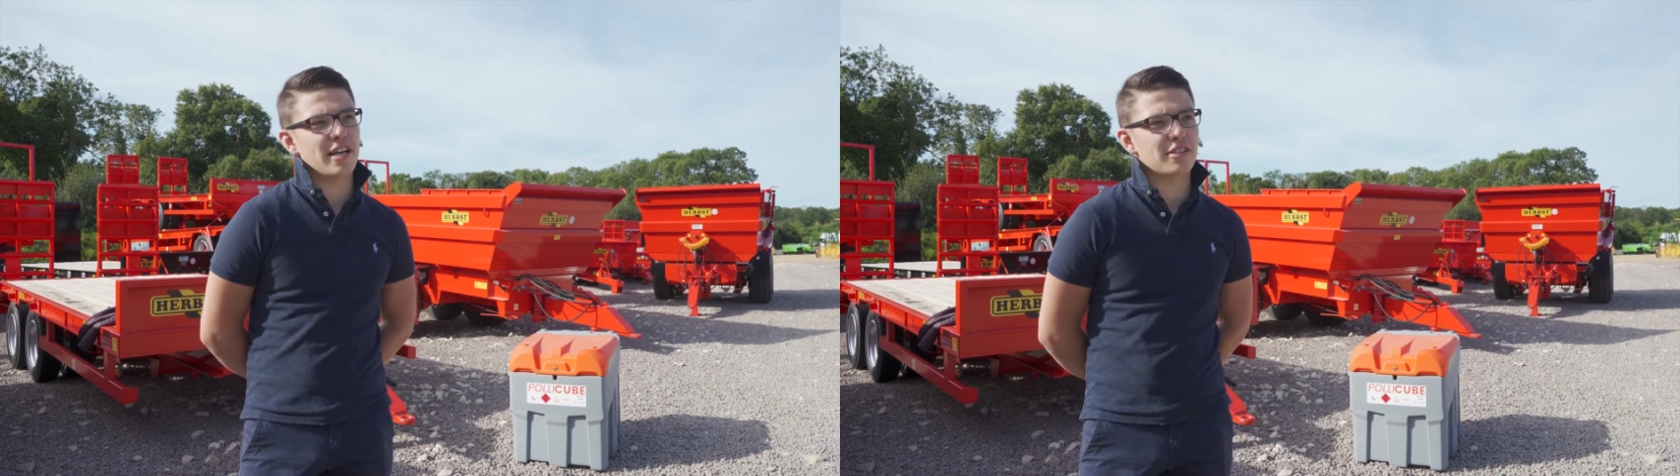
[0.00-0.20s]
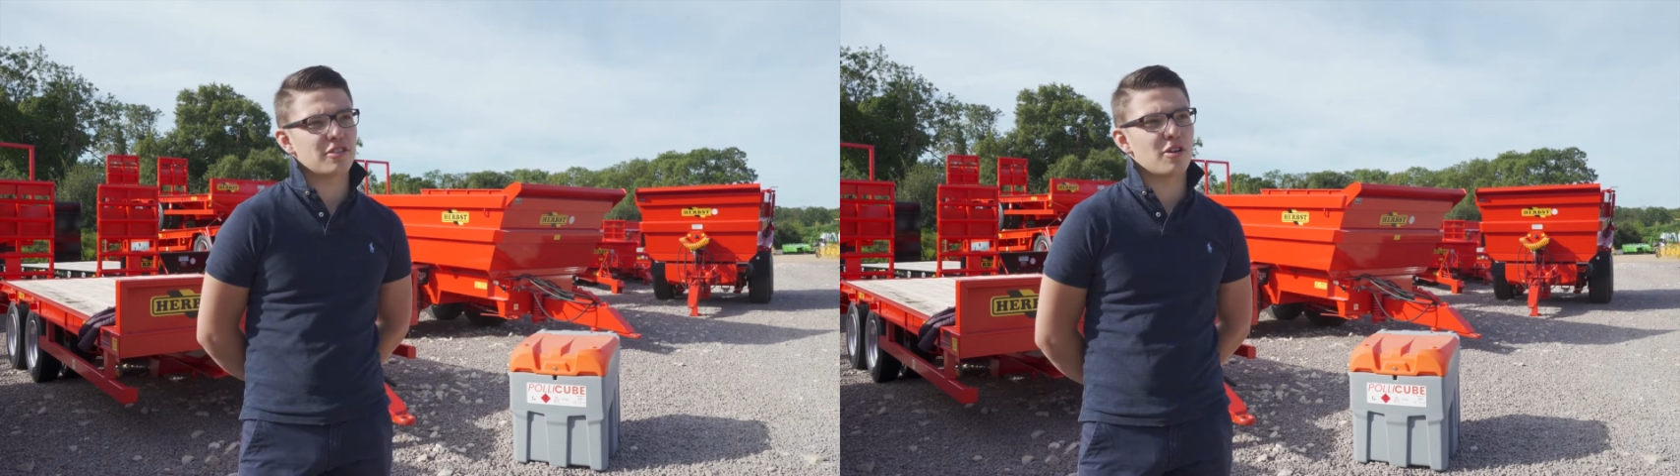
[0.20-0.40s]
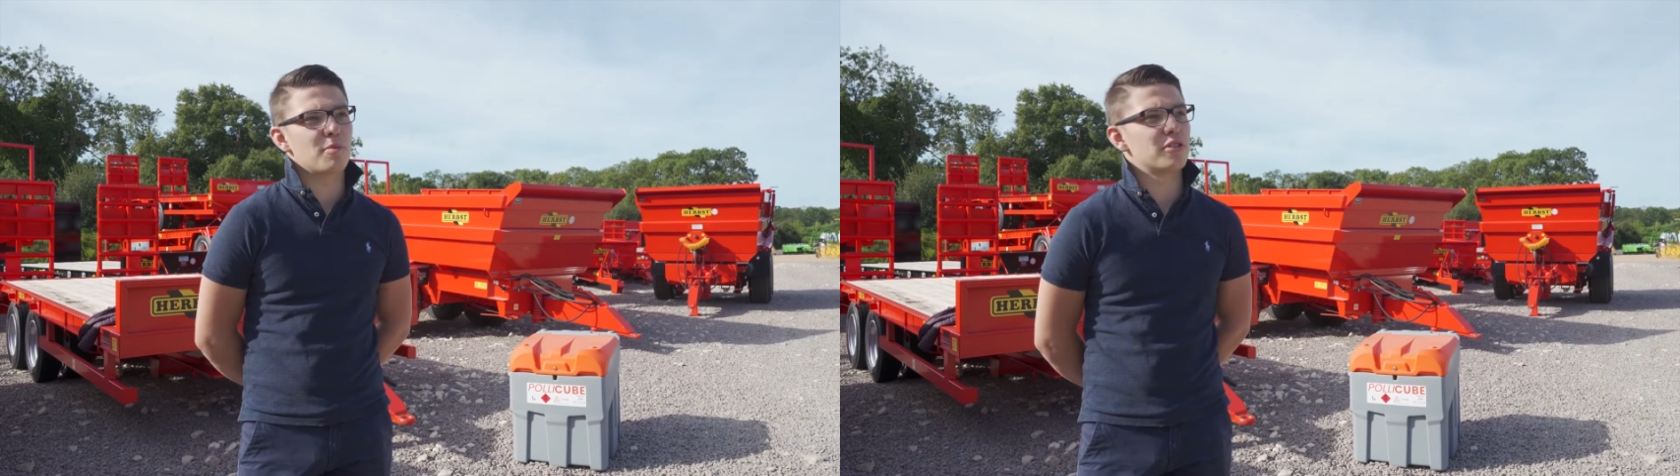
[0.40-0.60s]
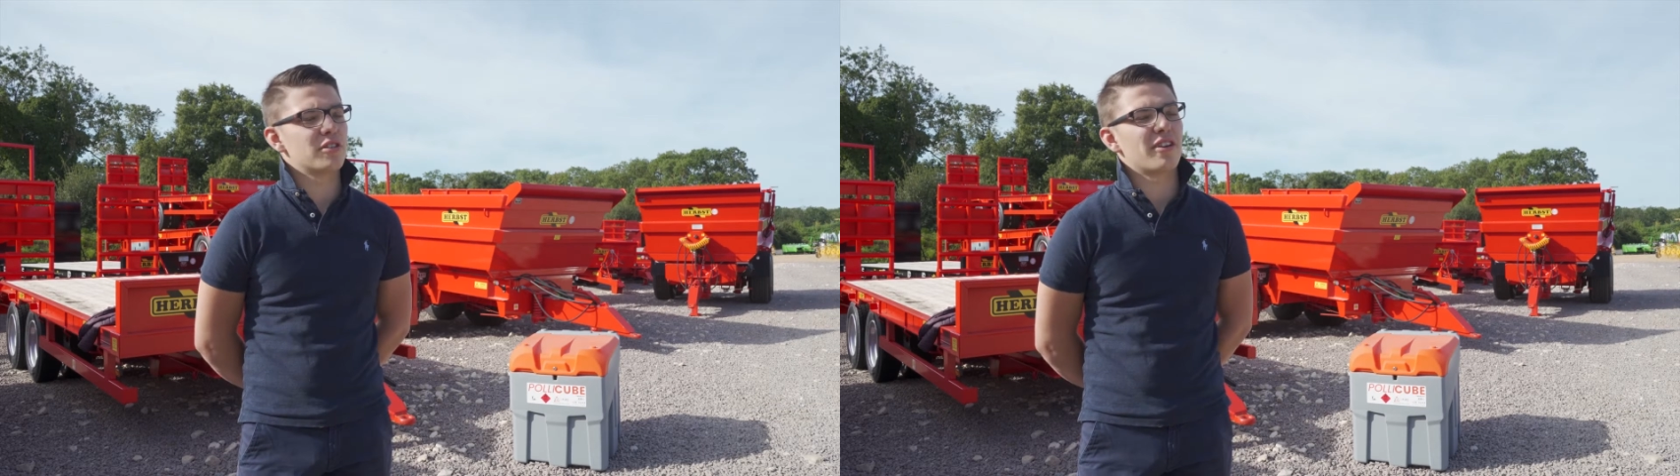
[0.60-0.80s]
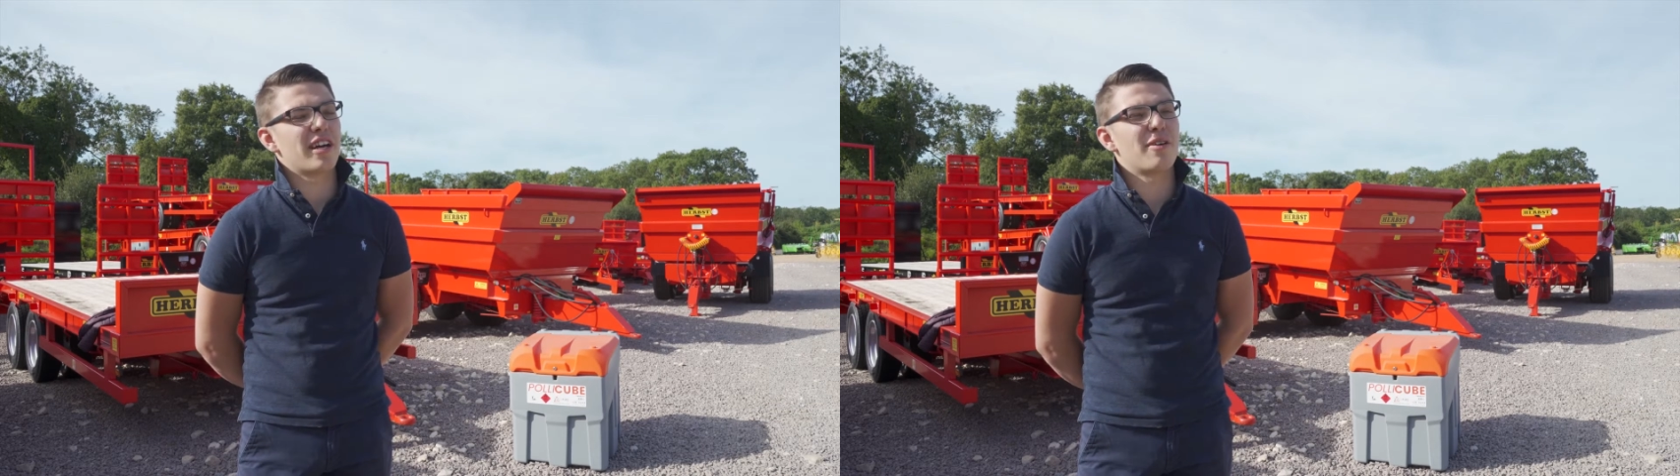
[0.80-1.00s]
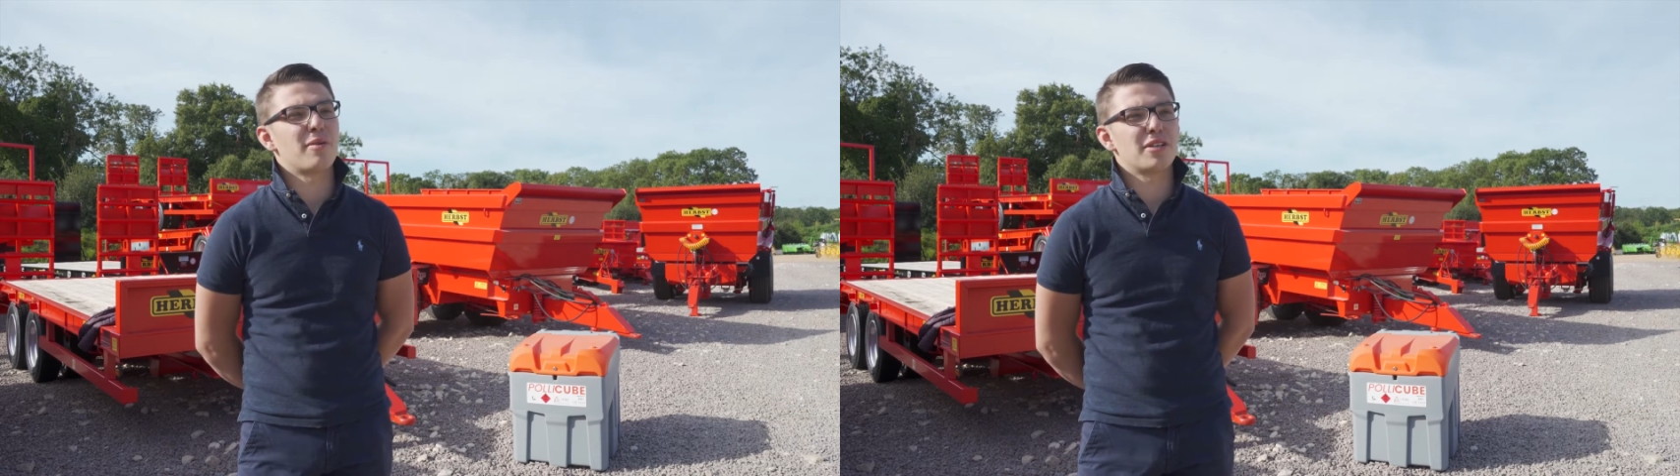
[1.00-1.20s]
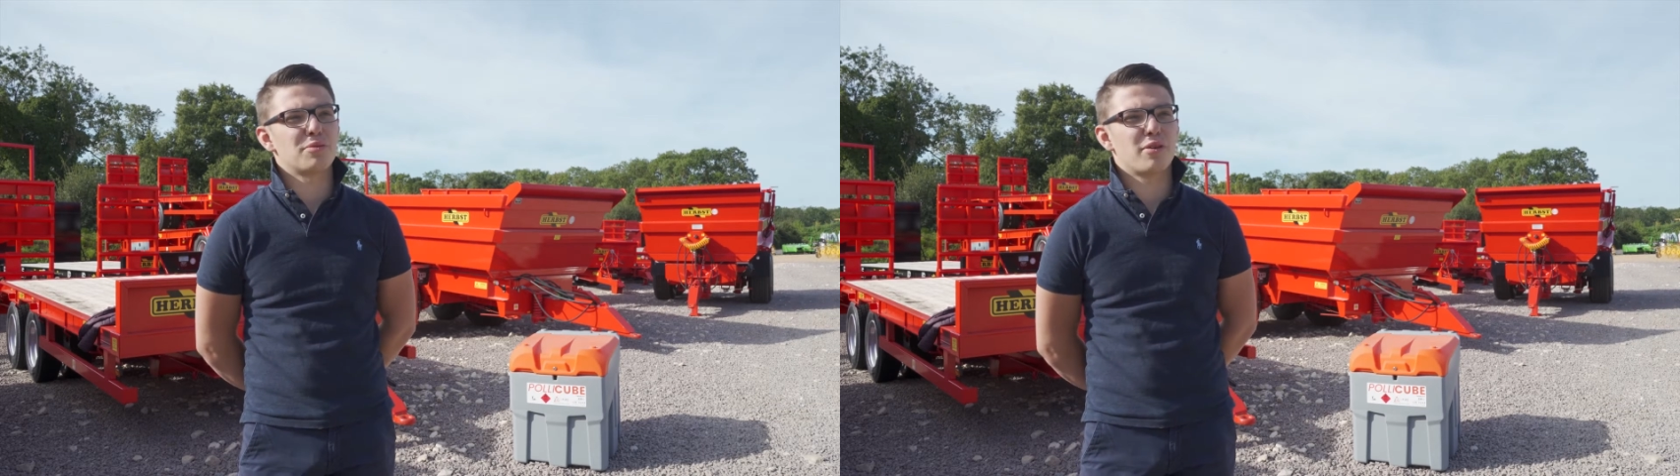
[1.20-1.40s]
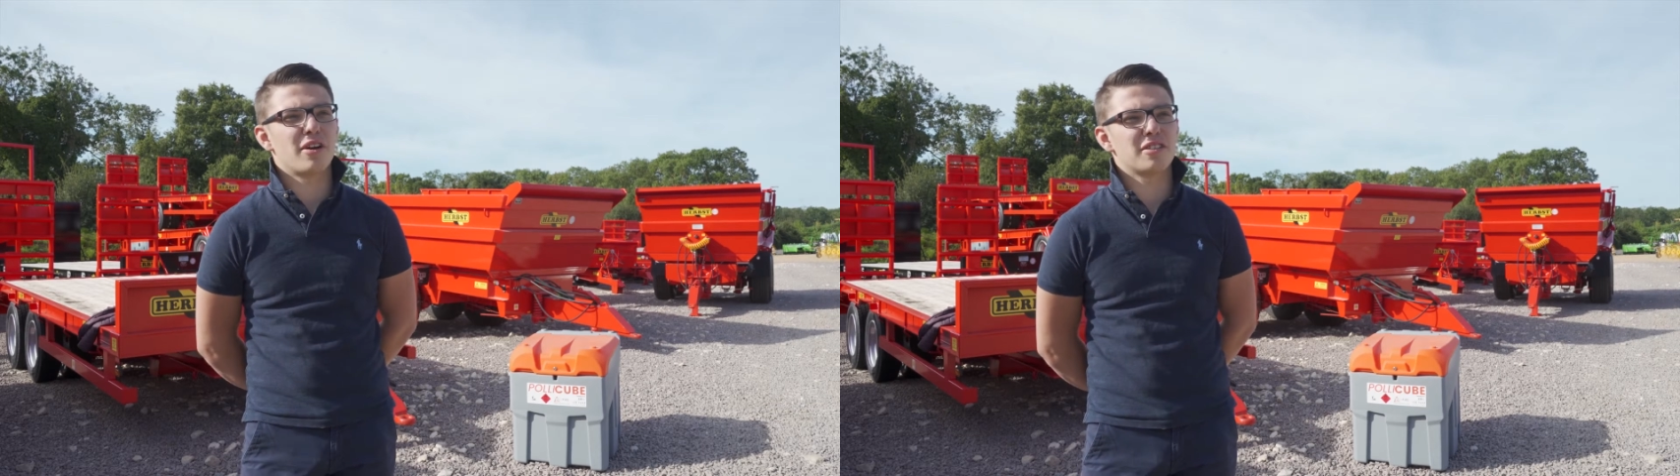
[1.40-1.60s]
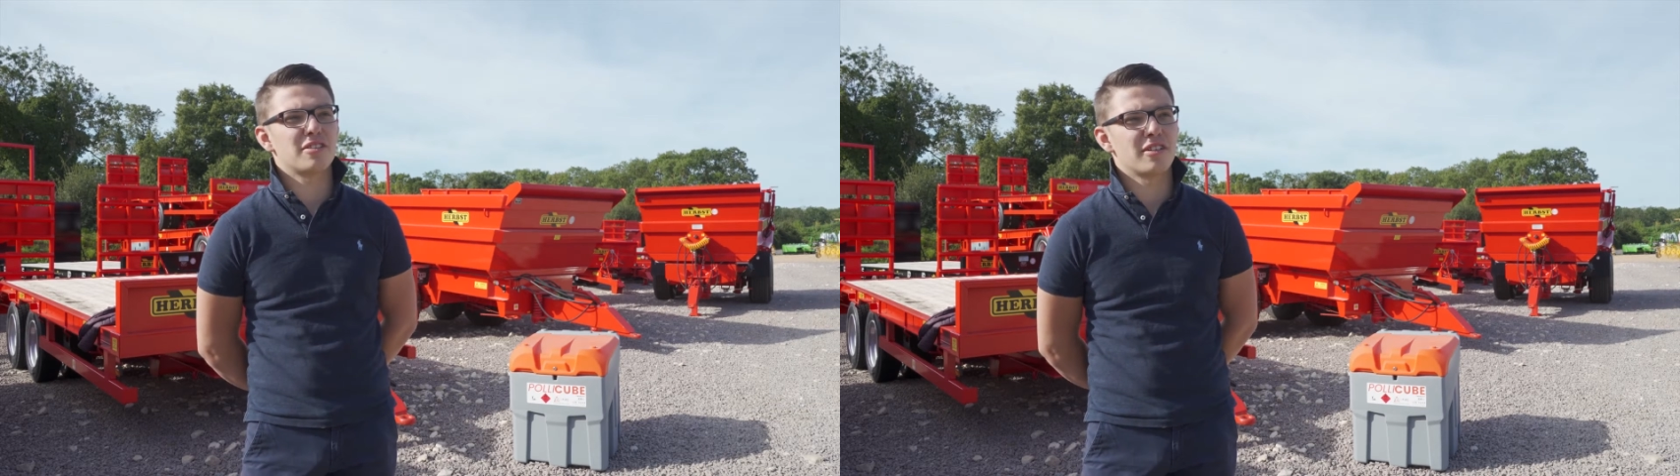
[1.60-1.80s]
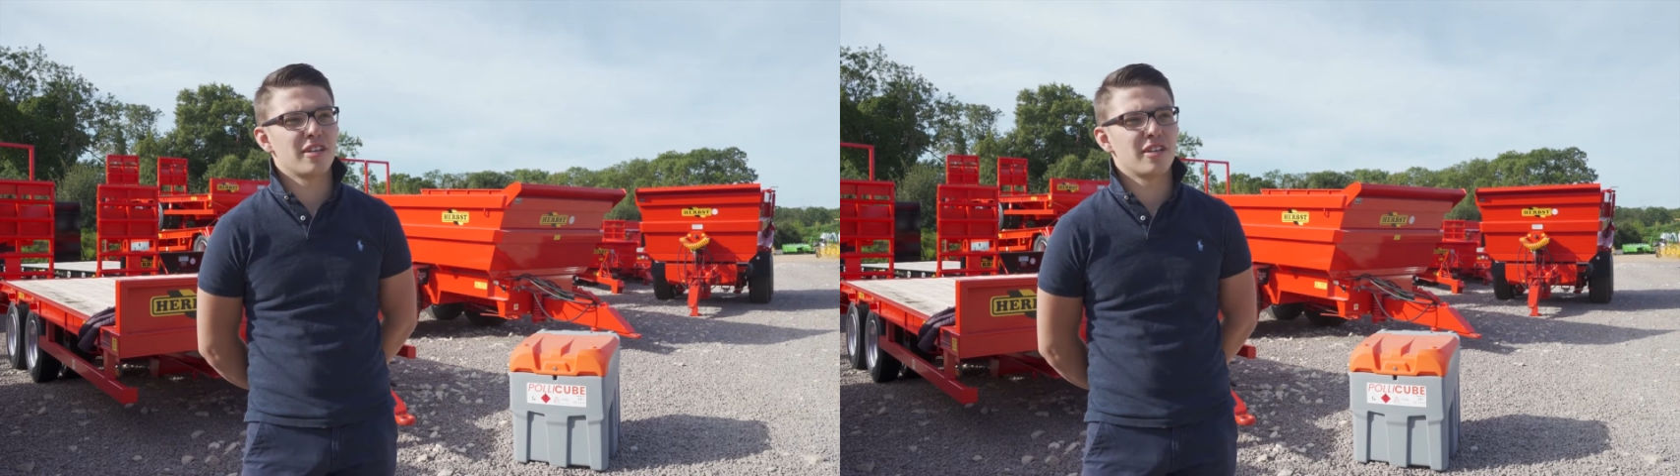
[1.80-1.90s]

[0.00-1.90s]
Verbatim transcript: has commented on how well it's worked.